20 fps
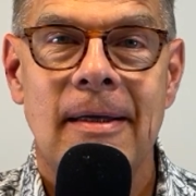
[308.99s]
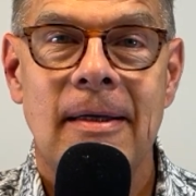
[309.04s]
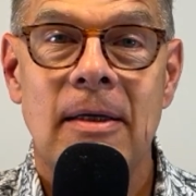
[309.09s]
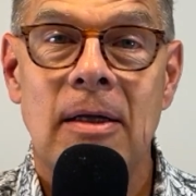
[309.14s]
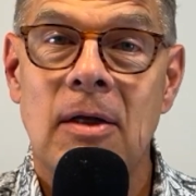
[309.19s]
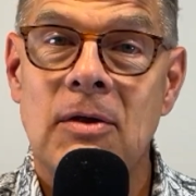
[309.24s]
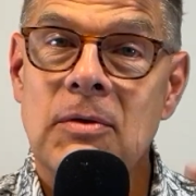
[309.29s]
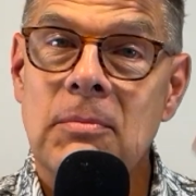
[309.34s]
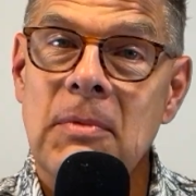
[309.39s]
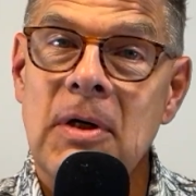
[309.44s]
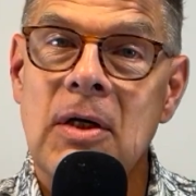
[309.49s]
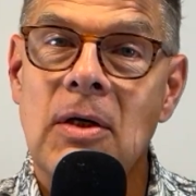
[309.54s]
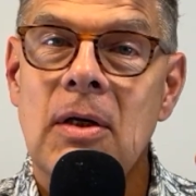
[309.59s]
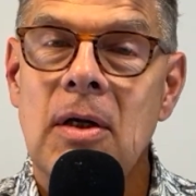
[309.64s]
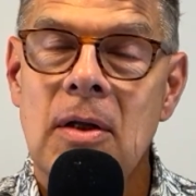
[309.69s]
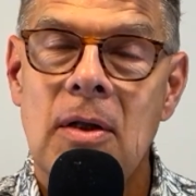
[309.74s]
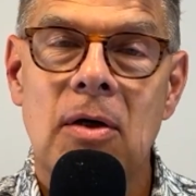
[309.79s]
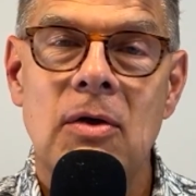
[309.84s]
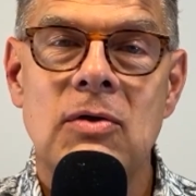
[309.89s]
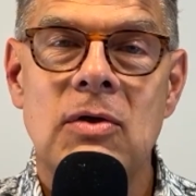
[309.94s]
Doesn't mean
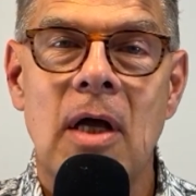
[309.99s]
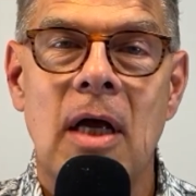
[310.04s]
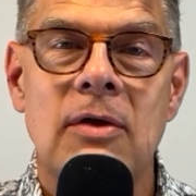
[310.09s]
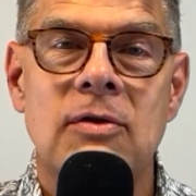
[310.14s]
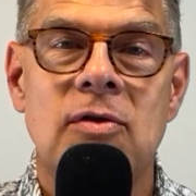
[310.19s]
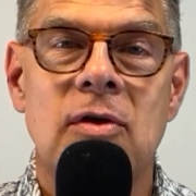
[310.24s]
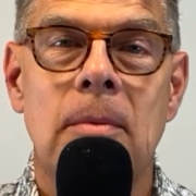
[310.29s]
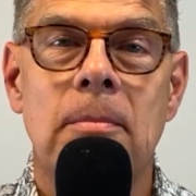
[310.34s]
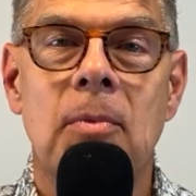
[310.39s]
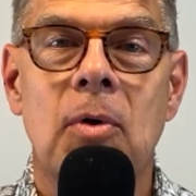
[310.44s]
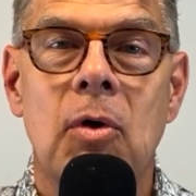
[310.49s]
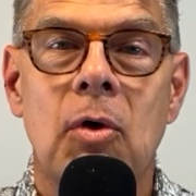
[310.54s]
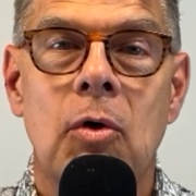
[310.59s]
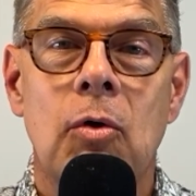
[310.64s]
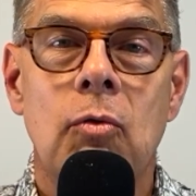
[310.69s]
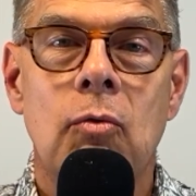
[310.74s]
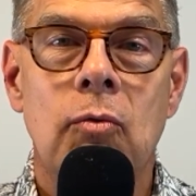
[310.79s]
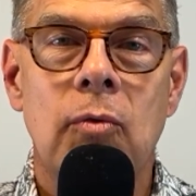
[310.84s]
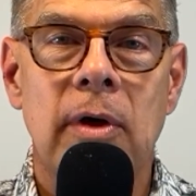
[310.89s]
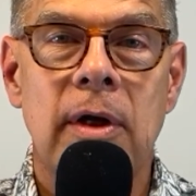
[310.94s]
there's not some
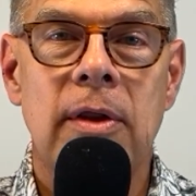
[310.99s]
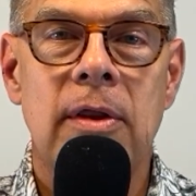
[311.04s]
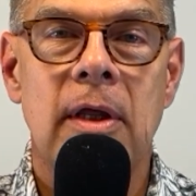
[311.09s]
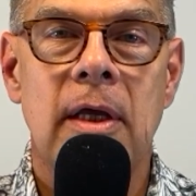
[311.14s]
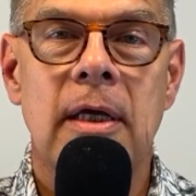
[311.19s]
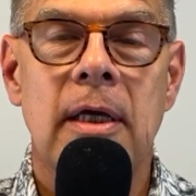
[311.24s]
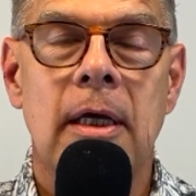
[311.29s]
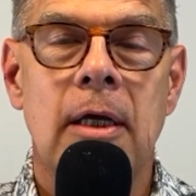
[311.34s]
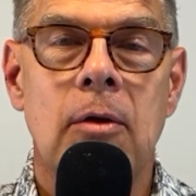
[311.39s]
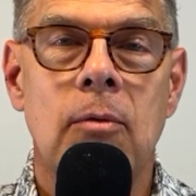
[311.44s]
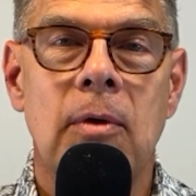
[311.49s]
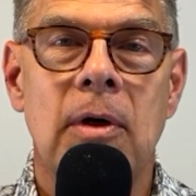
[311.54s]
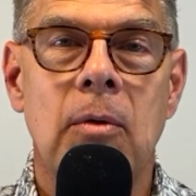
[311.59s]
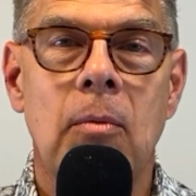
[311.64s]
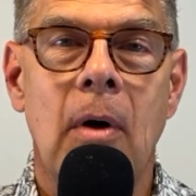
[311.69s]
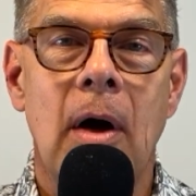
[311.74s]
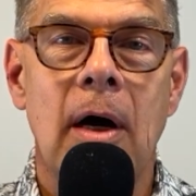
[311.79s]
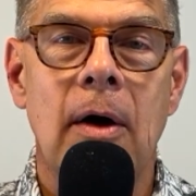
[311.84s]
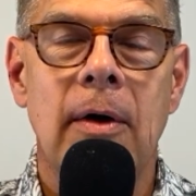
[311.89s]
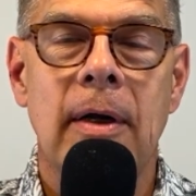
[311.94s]
rethinking and
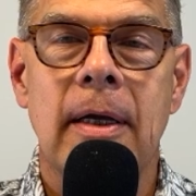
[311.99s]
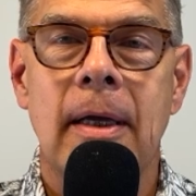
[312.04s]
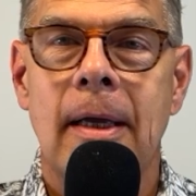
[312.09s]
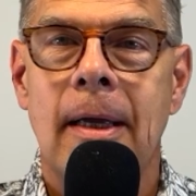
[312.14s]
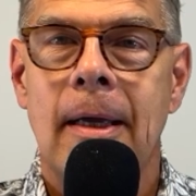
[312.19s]
rewiring.